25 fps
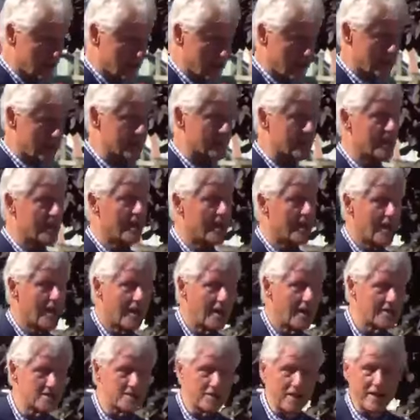with.
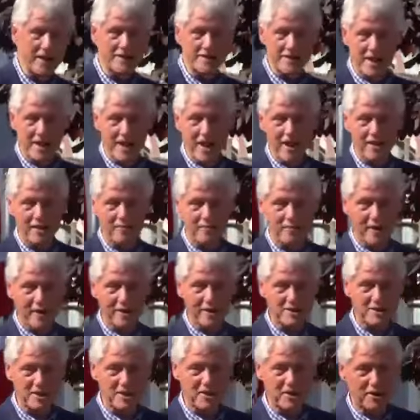She's the only
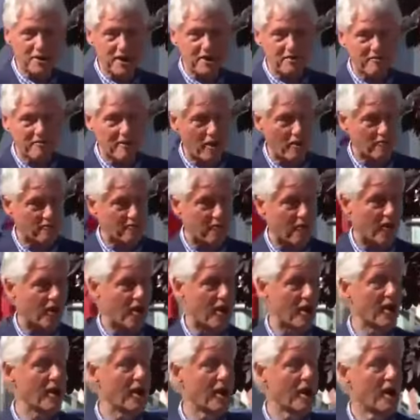person you can vote
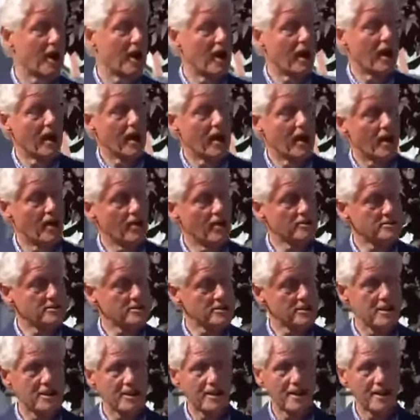for who's.